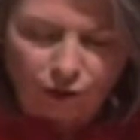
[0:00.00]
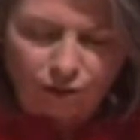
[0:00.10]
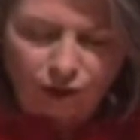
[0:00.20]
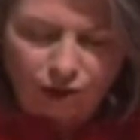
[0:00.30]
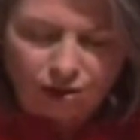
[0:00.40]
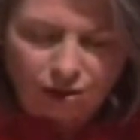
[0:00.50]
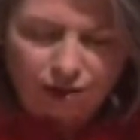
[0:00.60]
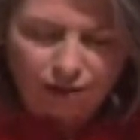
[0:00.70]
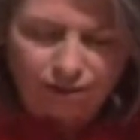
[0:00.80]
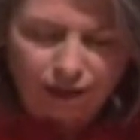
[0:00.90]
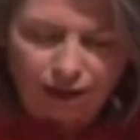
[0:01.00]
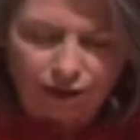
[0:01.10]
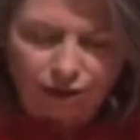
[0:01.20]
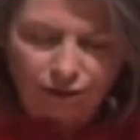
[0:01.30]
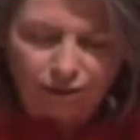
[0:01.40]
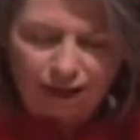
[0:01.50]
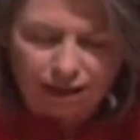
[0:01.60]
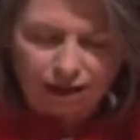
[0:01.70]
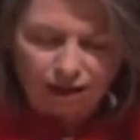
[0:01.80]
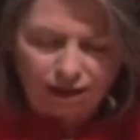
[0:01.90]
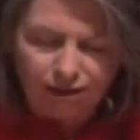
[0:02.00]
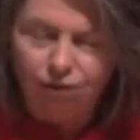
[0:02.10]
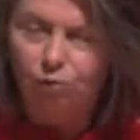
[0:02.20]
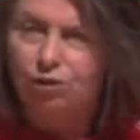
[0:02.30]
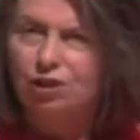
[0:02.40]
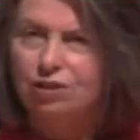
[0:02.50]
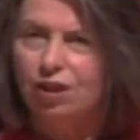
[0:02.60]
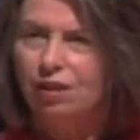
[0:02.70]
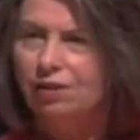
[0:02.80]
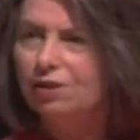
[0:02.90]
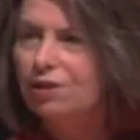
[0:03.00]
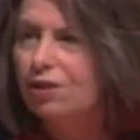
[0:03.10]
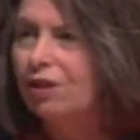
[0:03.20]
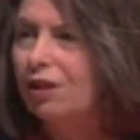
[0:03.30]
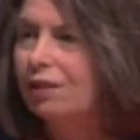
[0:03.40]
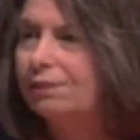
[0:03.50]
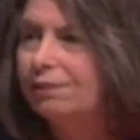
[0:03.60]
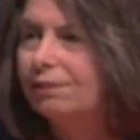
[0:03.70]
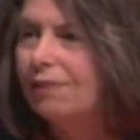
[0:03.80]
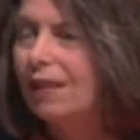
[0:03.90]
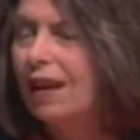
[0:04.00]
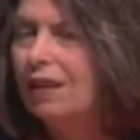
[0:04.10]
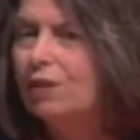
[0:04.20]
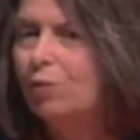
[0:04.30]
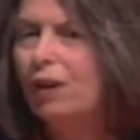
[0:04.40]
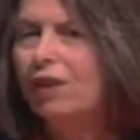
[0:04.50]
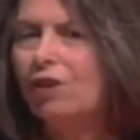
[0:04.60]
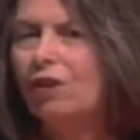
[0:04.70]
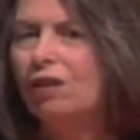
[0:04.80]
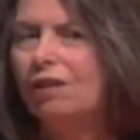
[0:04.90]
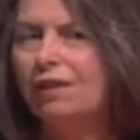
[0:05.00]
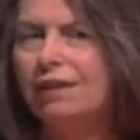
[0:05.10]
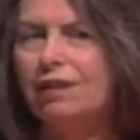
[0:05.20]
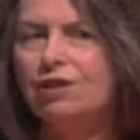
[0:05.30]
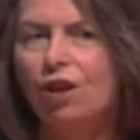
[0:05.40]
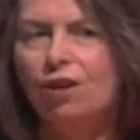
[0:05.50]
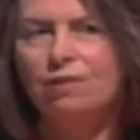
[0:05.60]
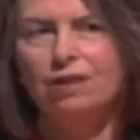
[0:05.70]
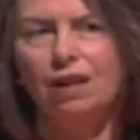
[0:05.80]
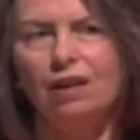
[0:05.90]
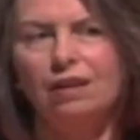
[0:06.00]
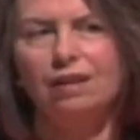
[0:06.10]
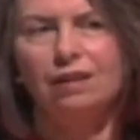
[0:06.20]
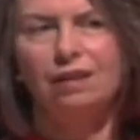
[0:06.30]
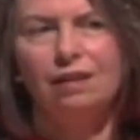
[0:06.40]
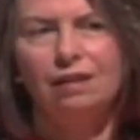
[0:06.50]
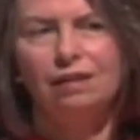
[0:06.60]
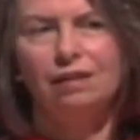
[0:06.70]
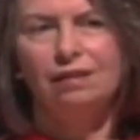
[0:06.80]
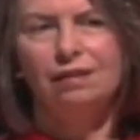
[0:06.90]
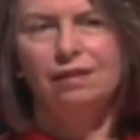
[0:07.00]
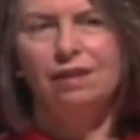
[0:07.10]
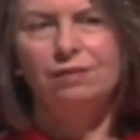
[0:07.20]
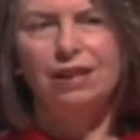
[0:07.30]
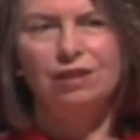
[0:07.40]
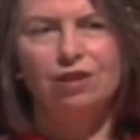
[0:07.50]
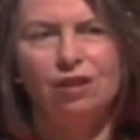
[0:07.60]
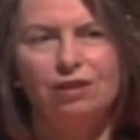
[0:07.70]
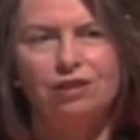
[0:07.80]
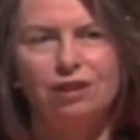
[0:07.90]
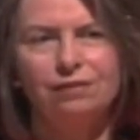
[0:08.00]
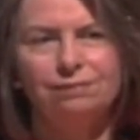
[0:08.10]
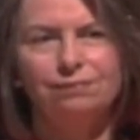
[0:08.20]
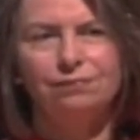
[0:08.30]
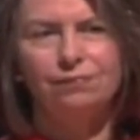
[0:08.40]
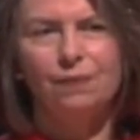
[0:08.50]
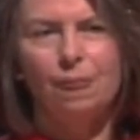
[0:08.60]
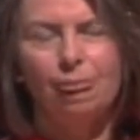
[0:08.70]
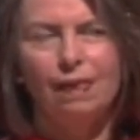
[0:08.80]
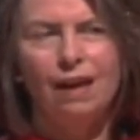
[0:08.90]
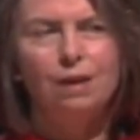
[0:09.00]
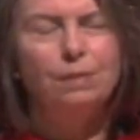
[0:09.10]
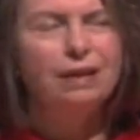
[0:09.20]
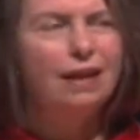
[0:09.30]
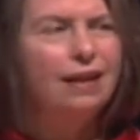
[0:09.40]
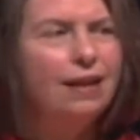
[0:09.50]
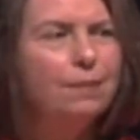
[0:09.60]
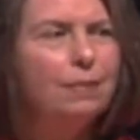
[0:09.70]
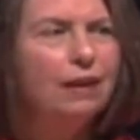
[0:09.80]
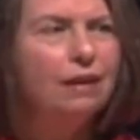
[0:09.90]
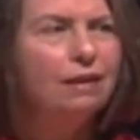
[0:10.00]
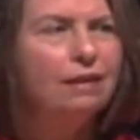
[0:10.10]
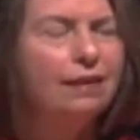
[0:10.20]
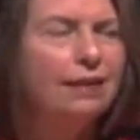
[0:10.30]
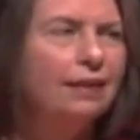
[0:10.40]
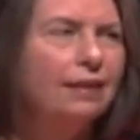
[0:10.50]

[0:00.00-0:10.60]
overlooked, underfunded, or just not understood. And it's what I call the soft side of technology. And by that I mean